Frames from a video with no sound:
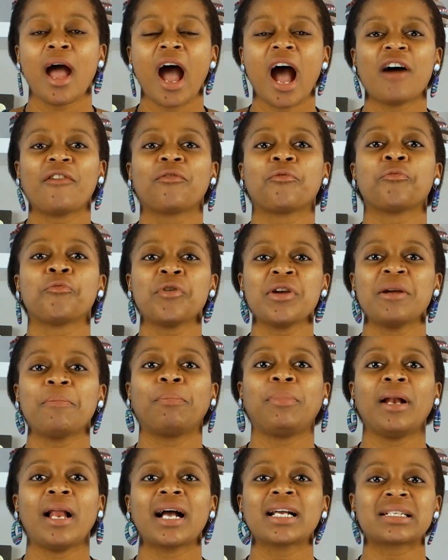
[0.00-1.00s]
I've
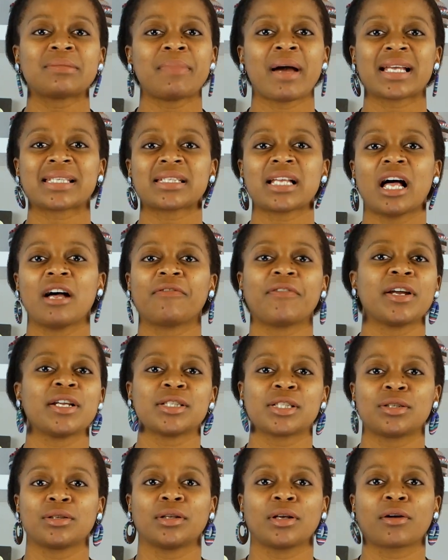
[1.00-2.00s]
replugged myself
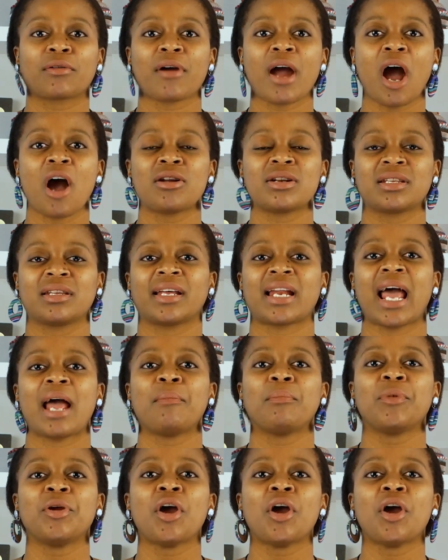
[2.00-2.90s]
into the ground that I'm